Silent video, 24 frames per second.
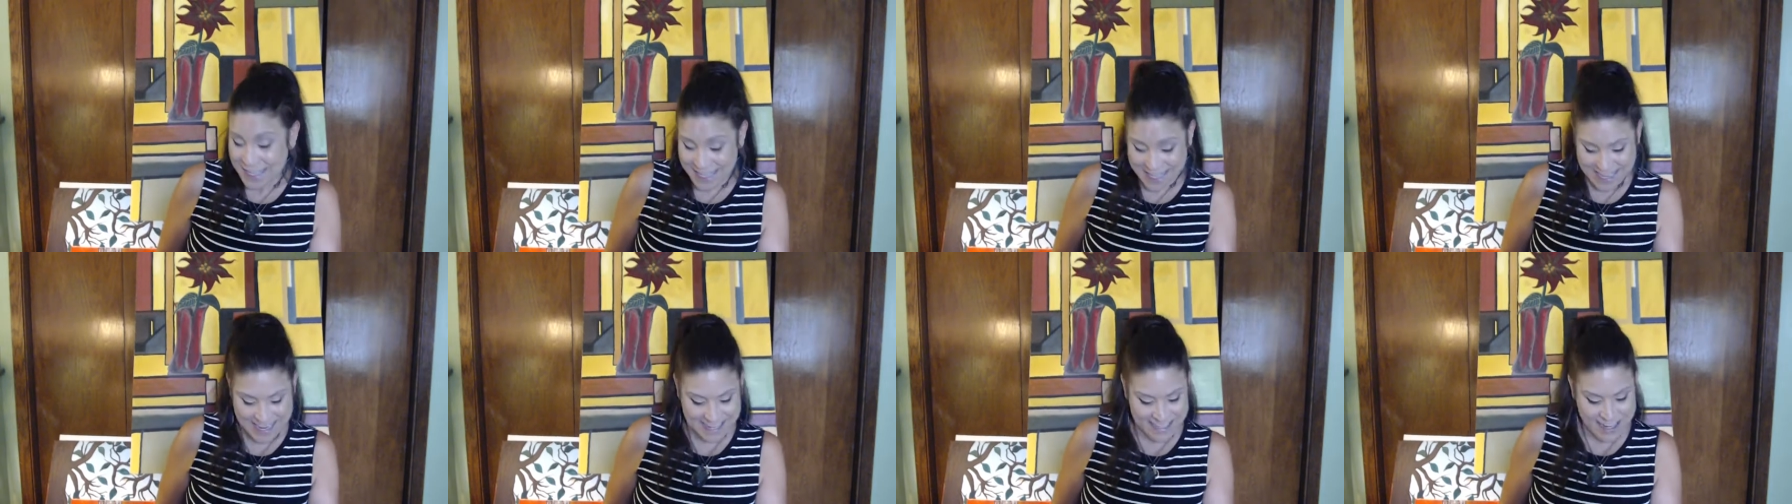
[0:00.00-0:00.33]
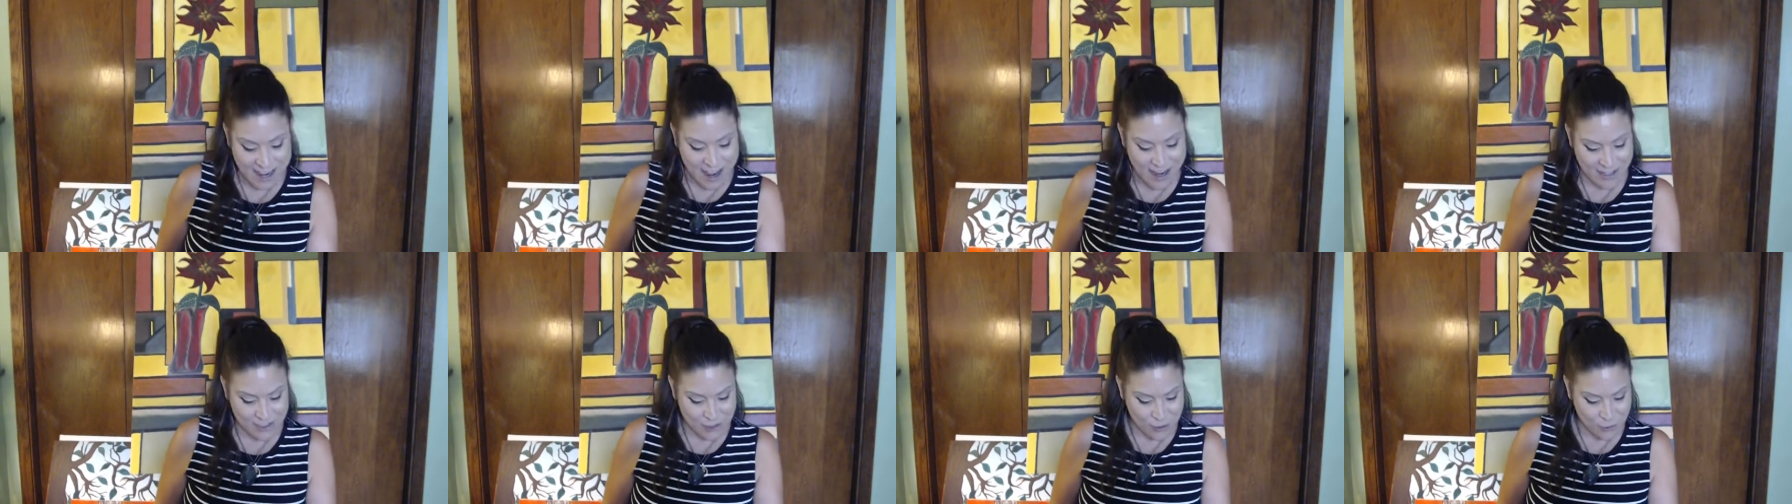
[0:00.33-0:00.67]
in
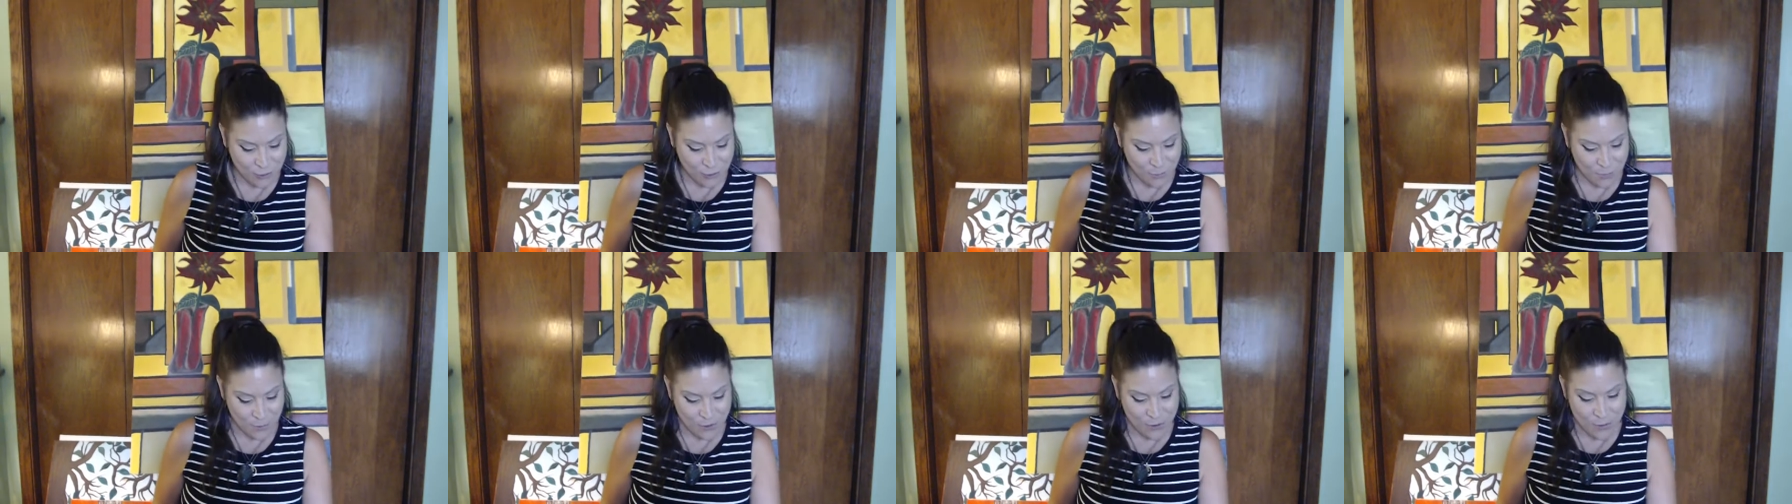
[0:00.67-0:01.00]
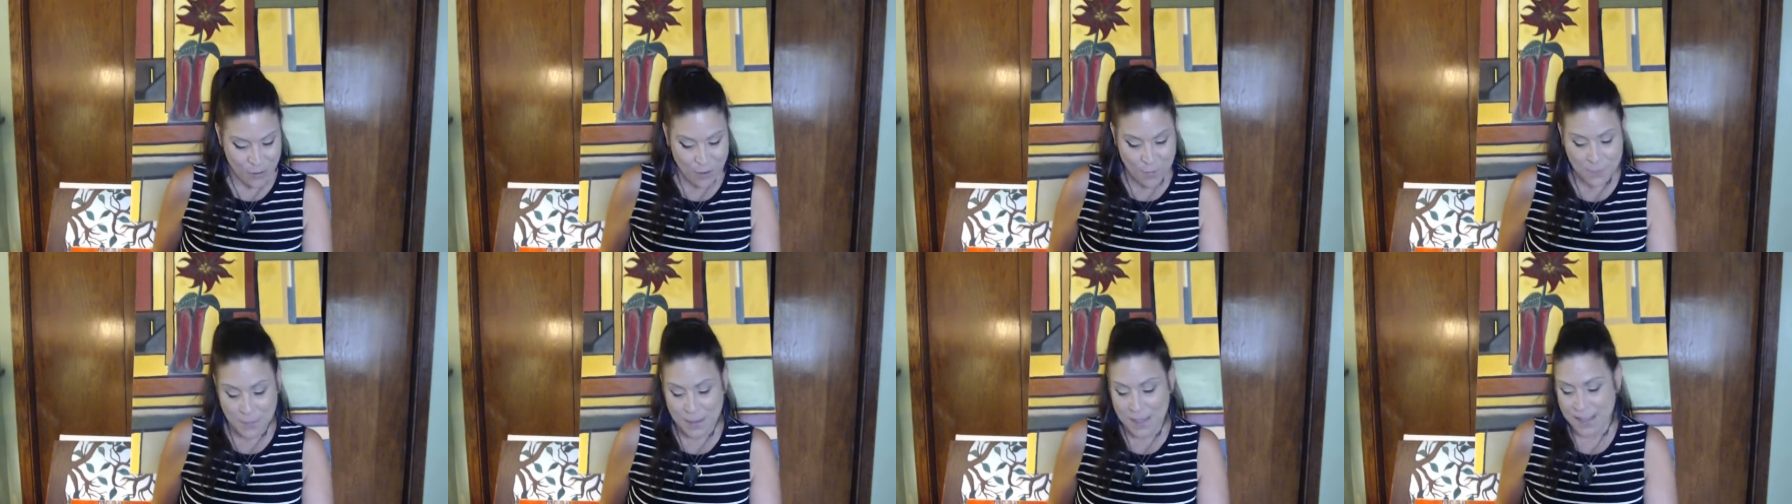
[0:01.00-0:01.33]
October
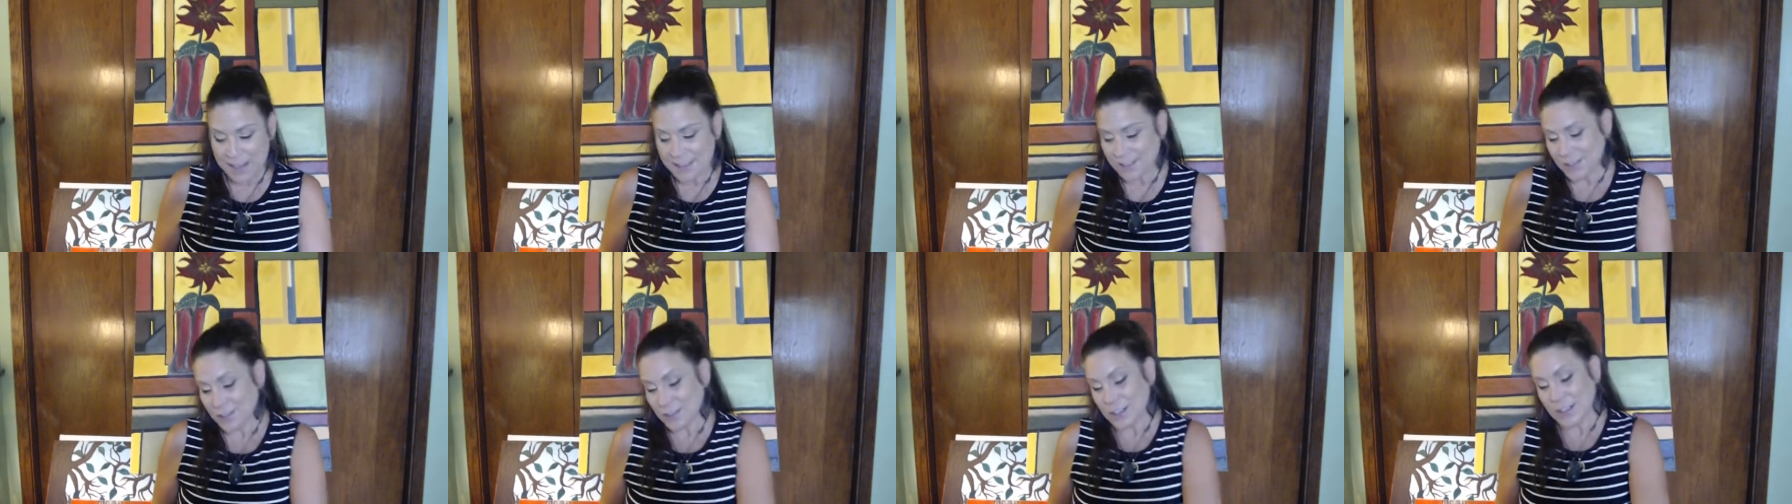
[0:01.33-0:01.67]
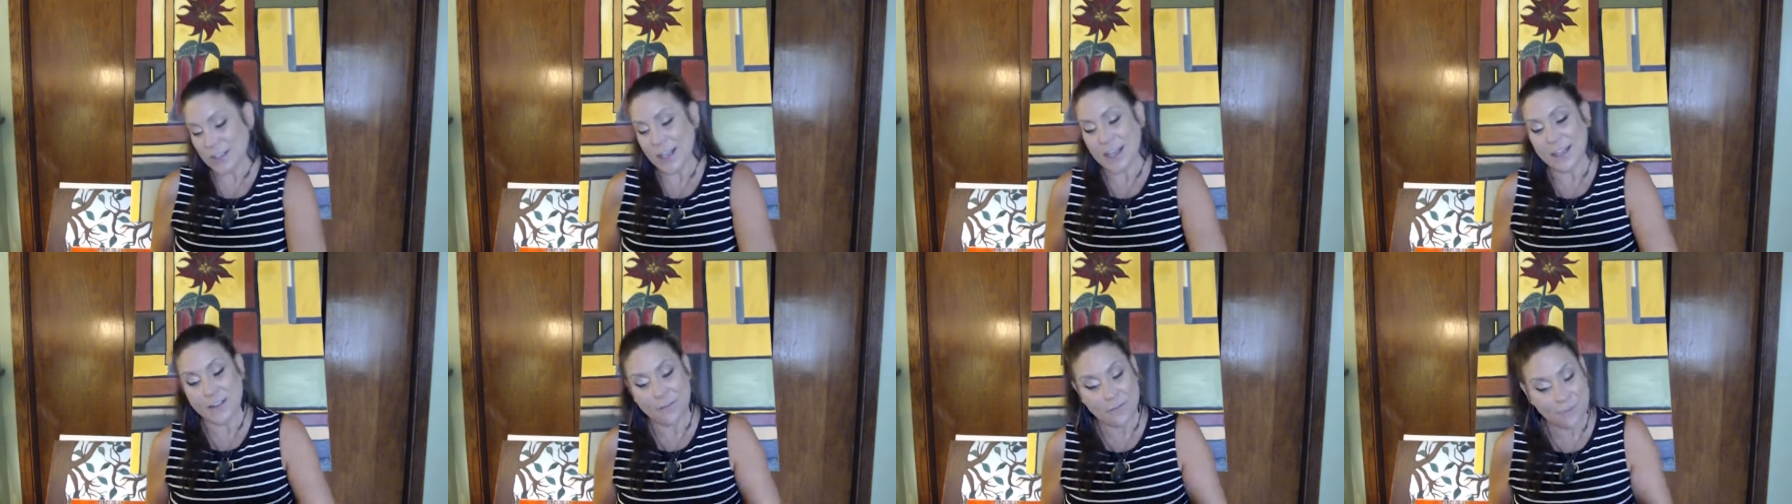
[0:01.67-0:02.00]
because there's a
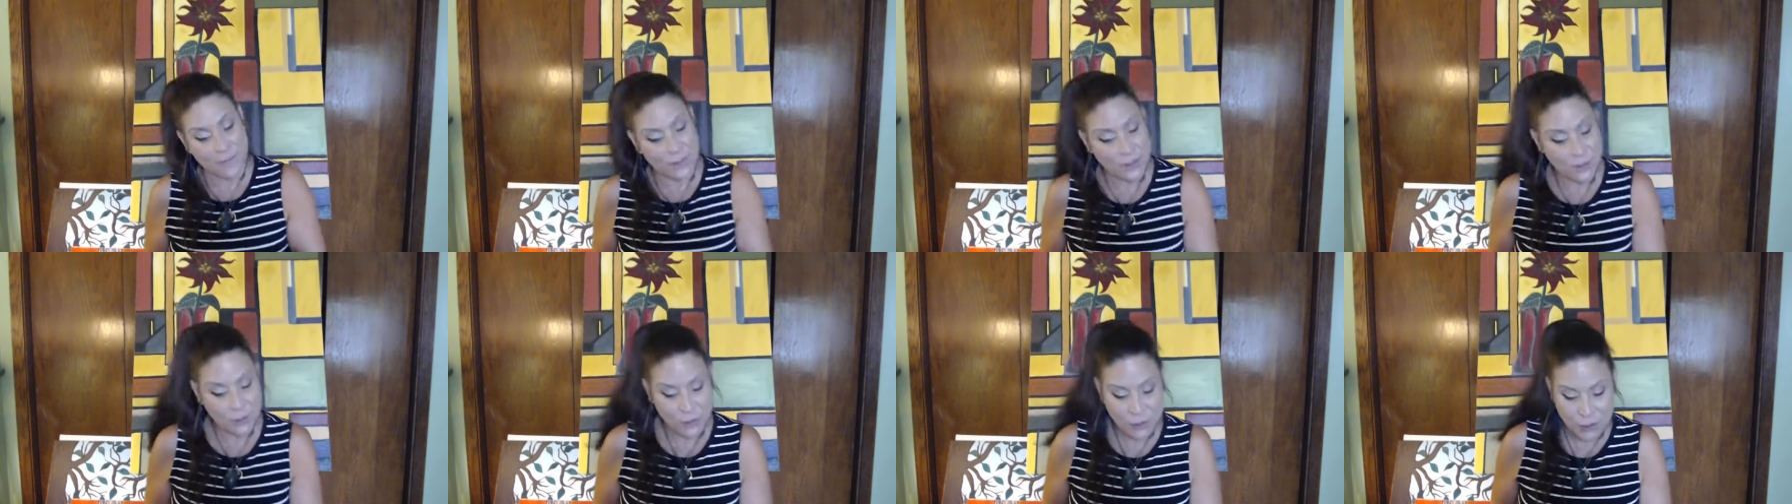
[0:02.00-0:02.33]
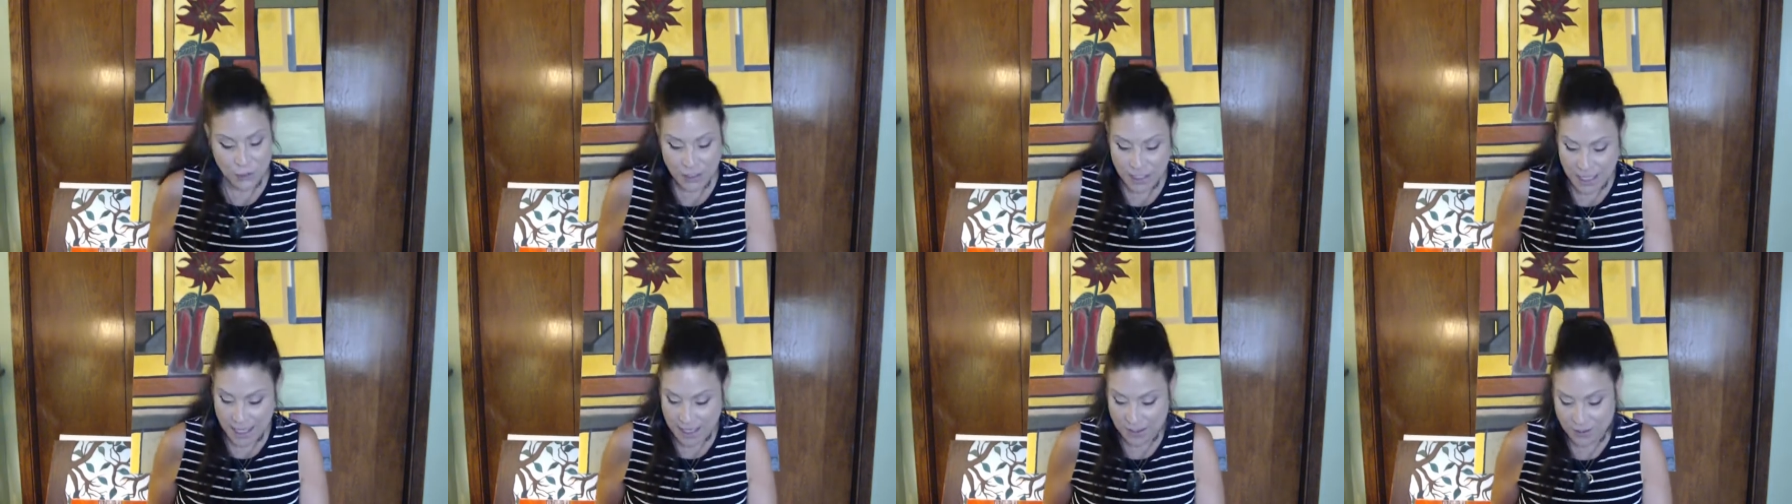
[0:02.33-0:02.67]
lot of feel
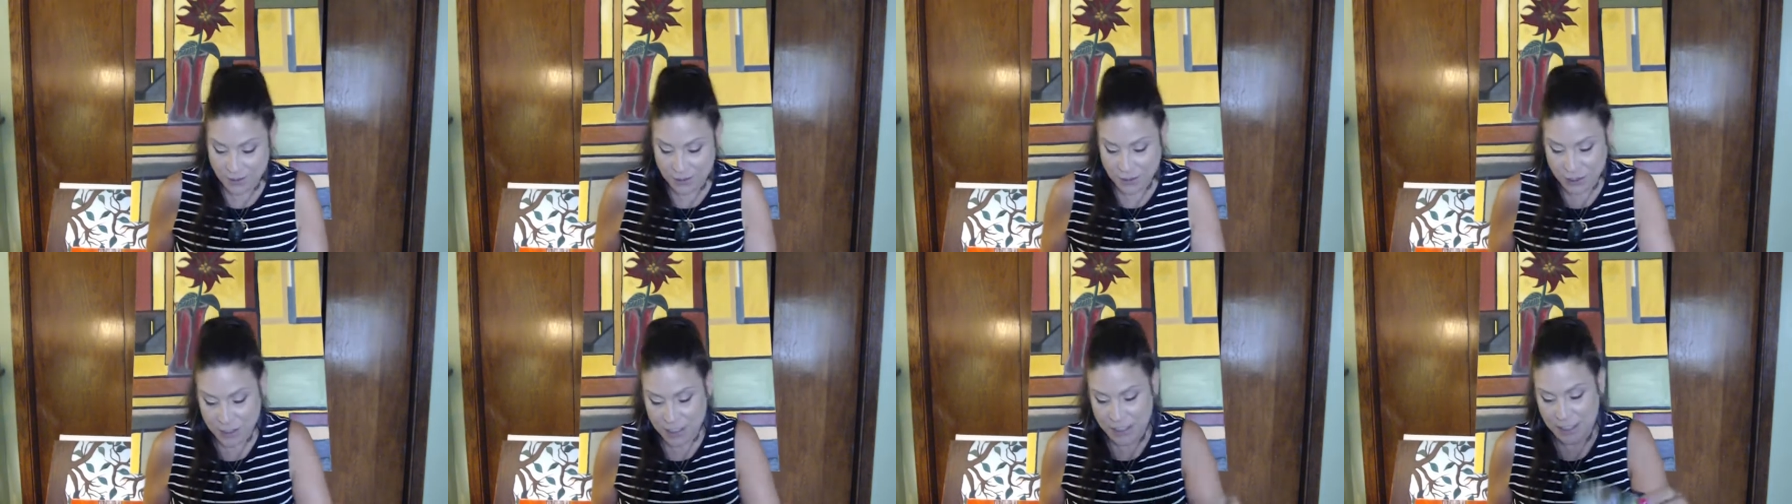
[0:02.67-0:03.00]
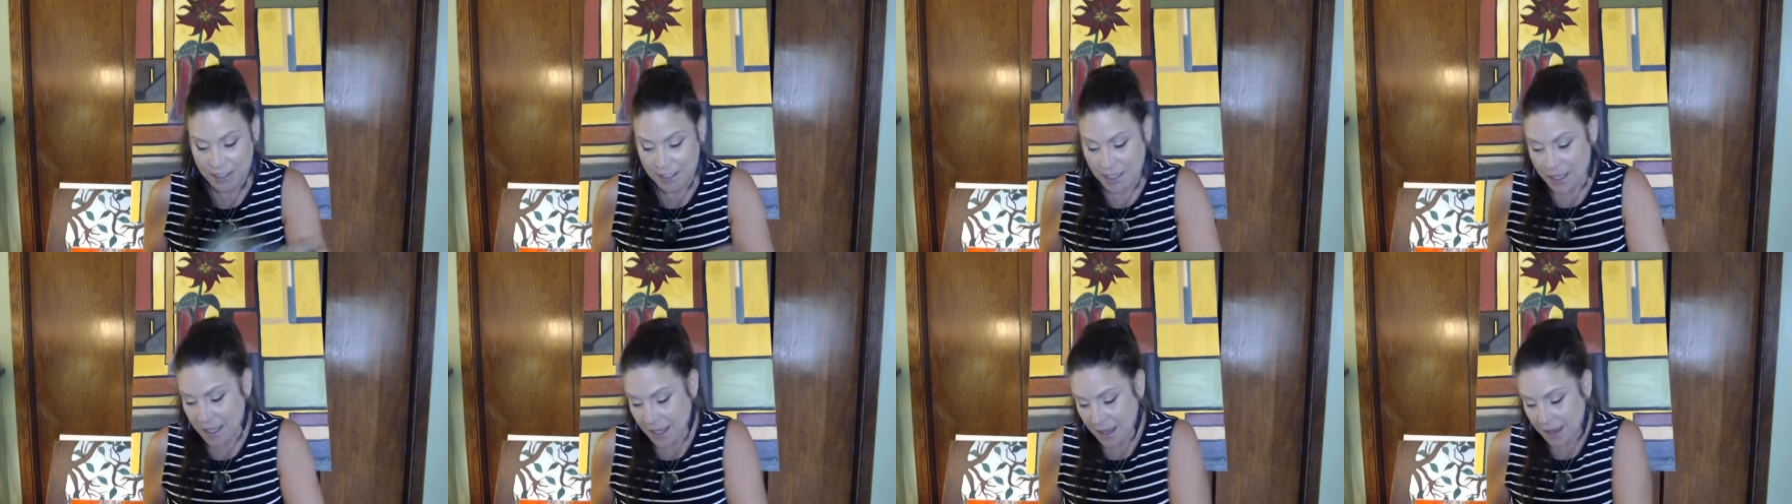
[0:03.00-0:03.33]
good
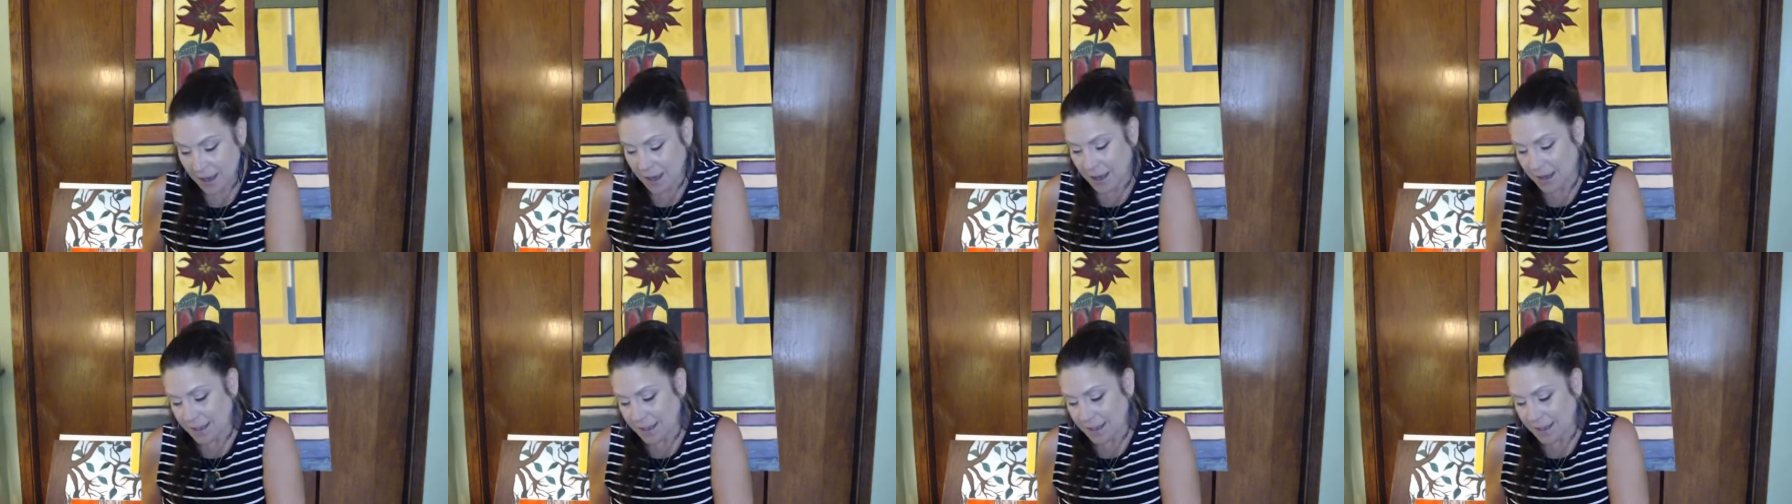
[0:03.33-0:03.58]
energy, uh,